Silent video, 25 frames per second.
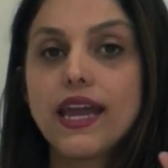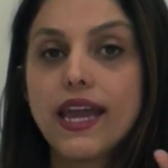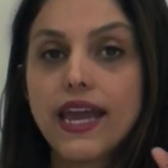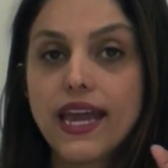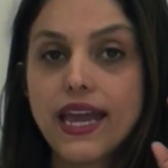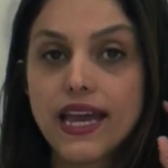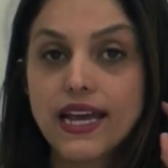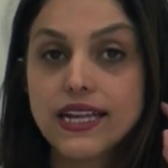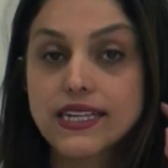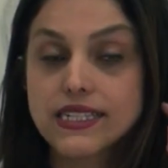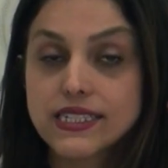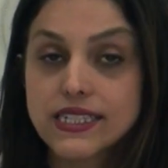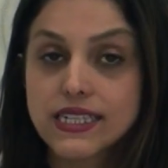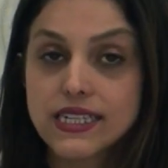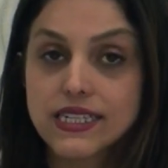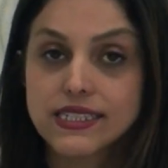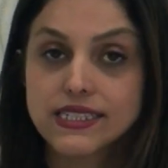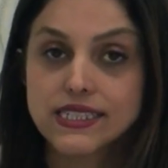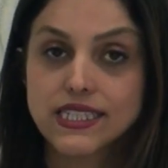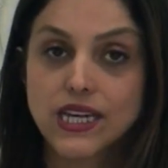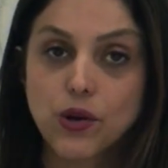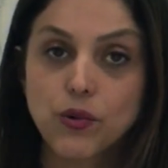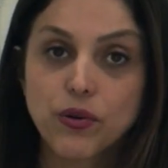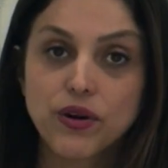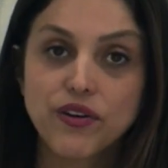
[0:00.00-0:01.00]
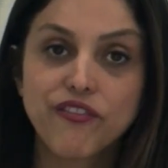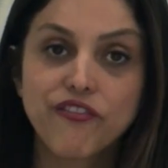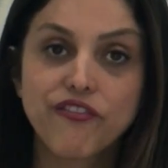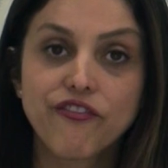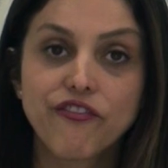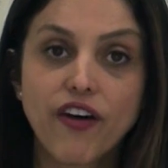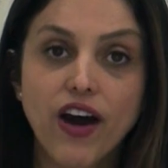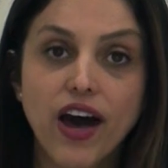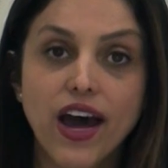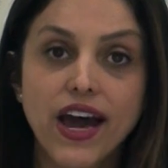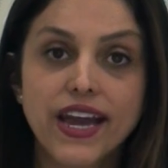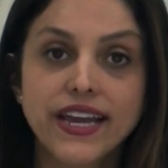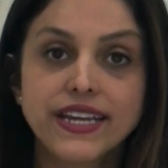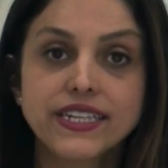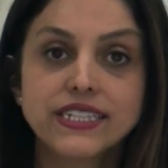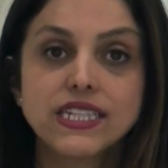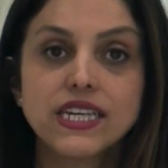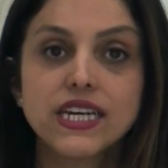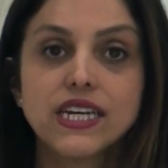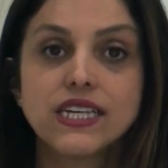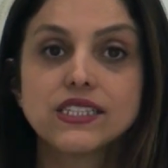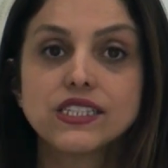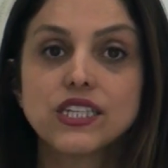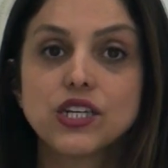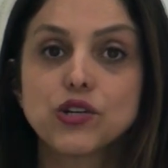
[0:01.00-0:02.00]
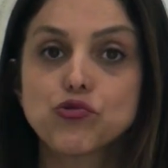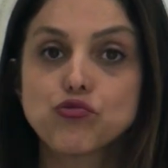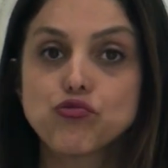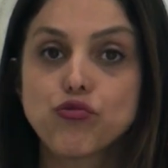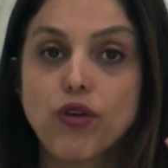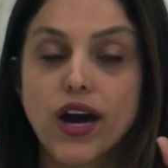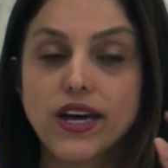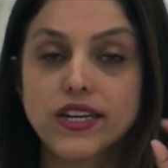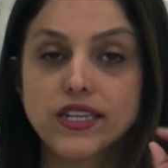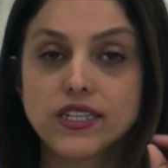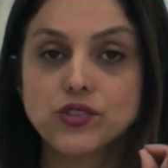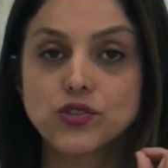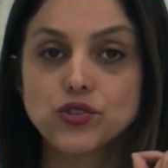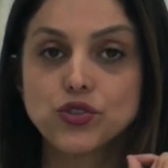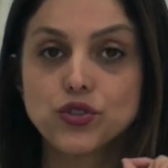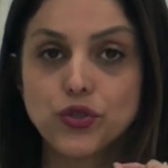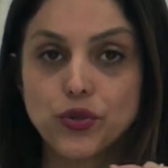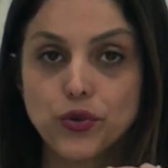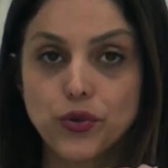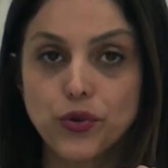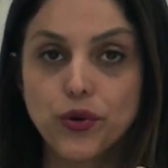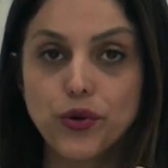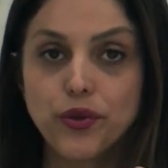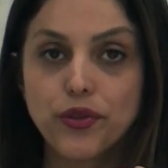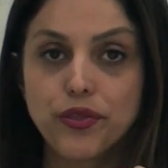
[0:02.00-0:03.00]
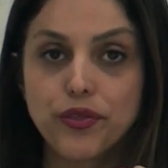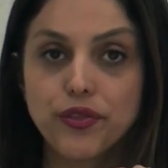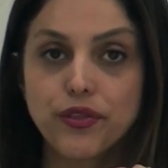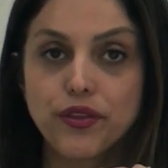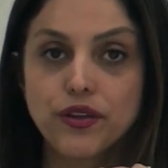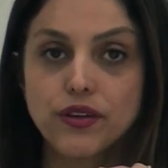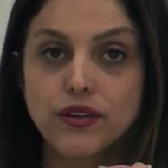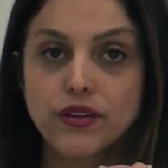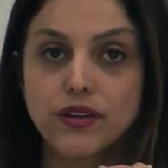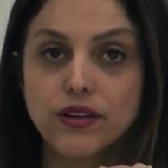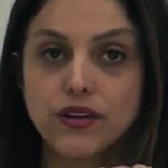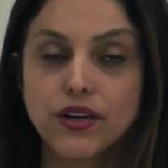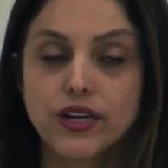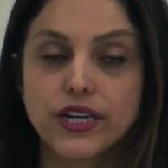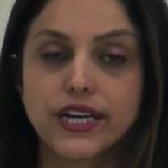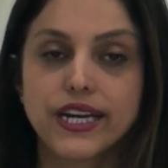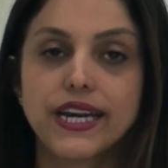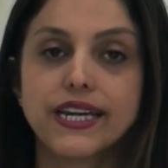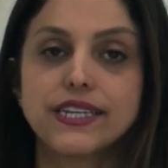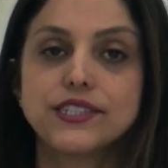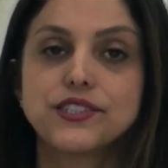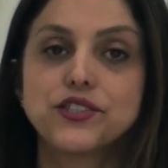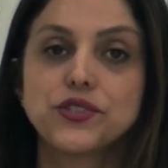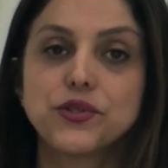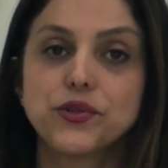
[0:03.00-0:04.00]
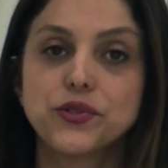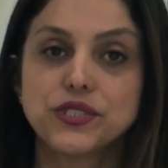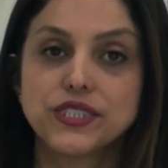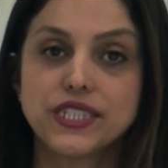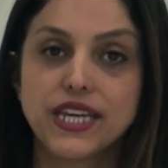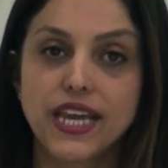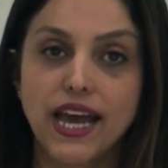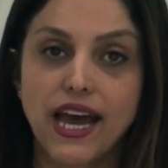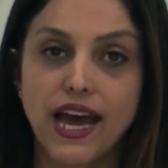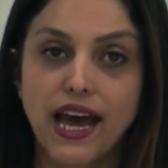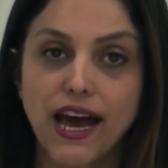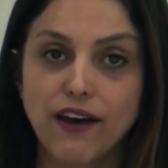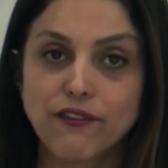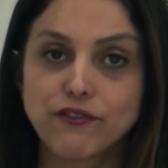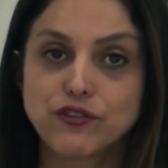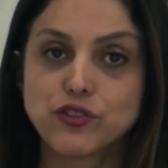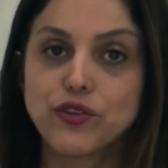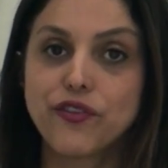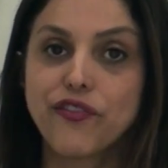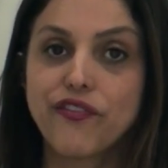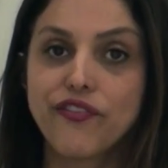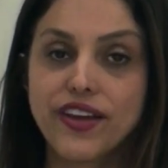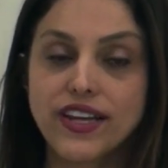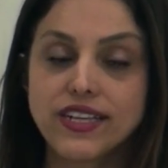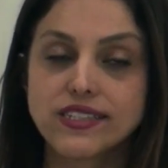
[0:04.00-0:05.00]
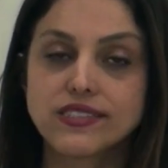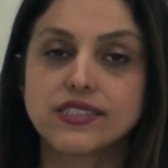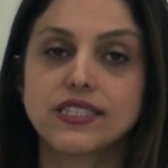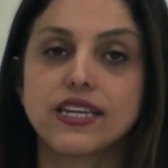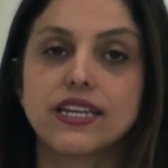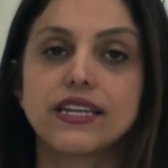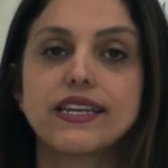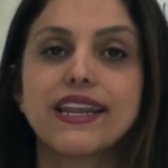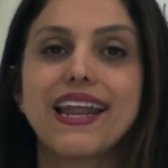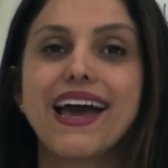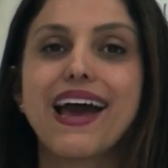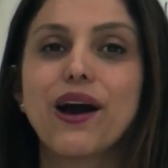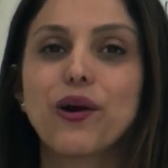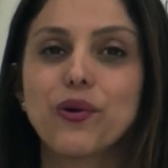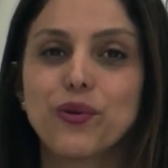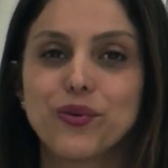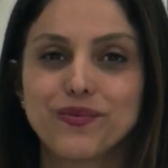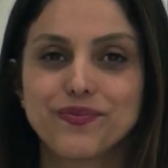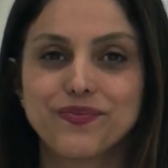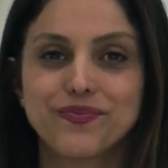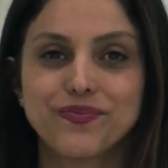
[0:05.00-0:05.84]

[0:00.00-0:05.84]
And they will find the rotten tooth, okay? So they have to fix it now.